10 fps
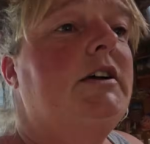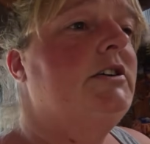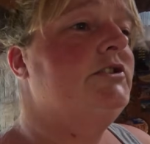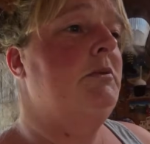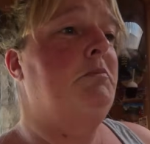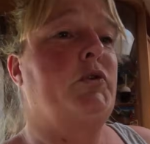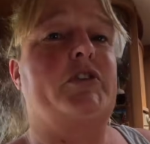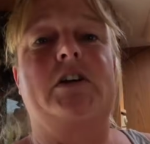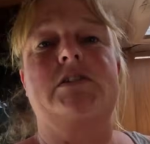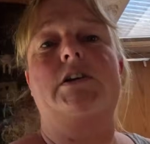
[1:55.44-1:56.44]
Simple
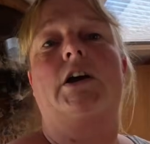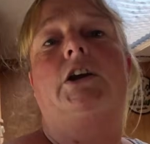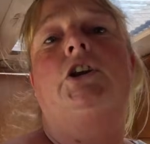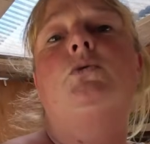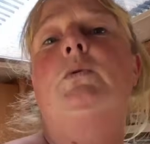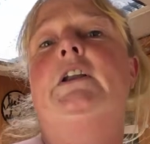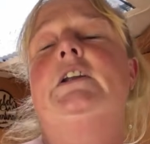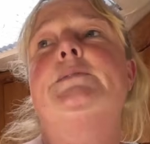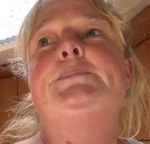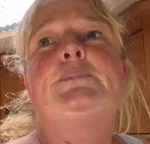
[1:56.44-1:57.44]
things like, you know,
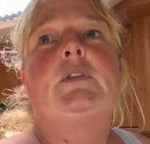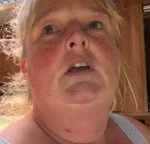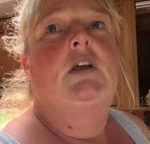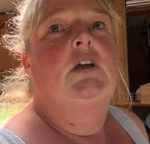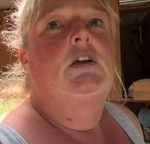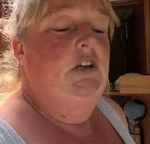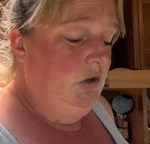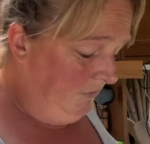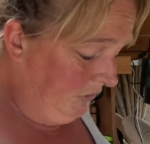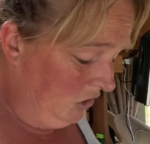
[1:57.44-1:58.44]
when you
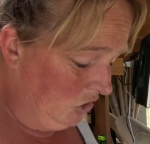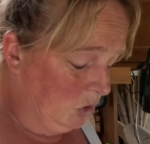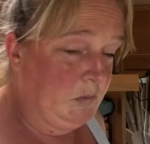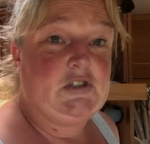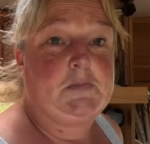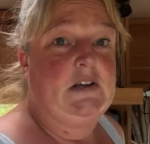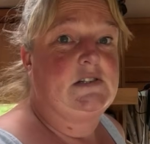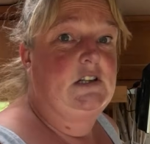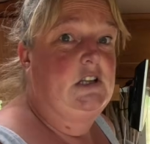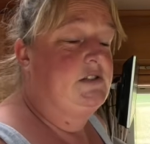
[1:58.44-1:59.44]
don't have a lot of cupboard
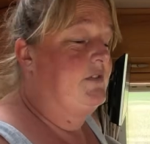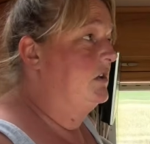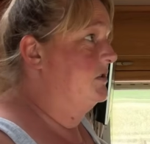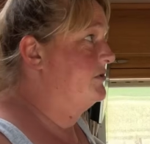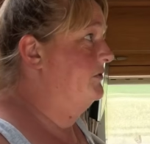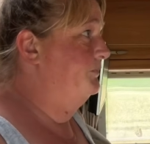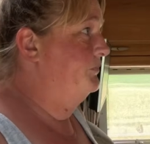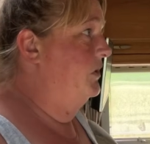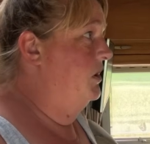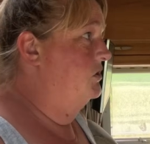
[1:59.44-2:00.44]
space in these vans,
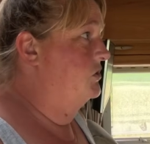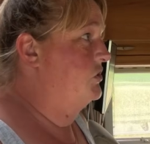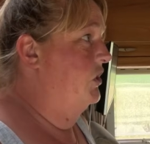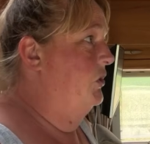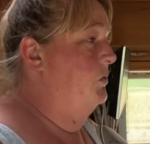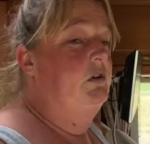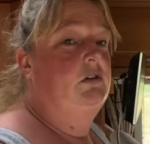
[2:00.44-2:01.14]
so